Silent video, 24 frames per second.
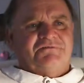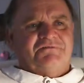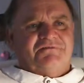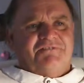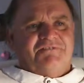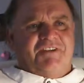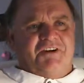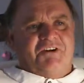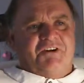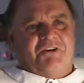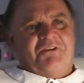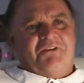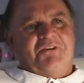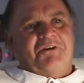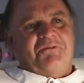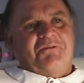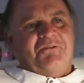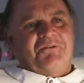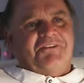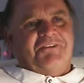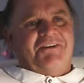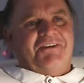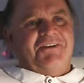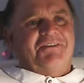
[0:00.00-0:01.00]
I heard there
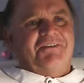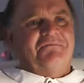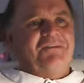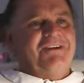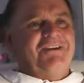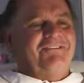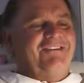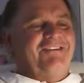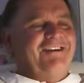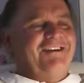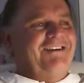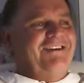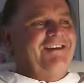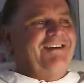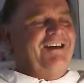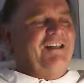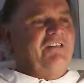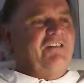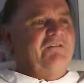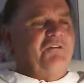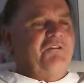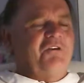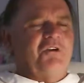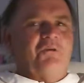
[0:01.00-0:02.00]
was going to be one in
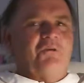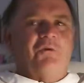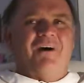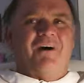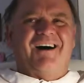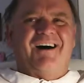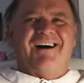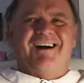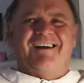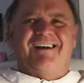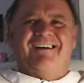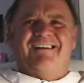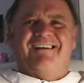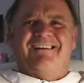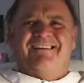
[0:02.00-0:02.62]
California. Why?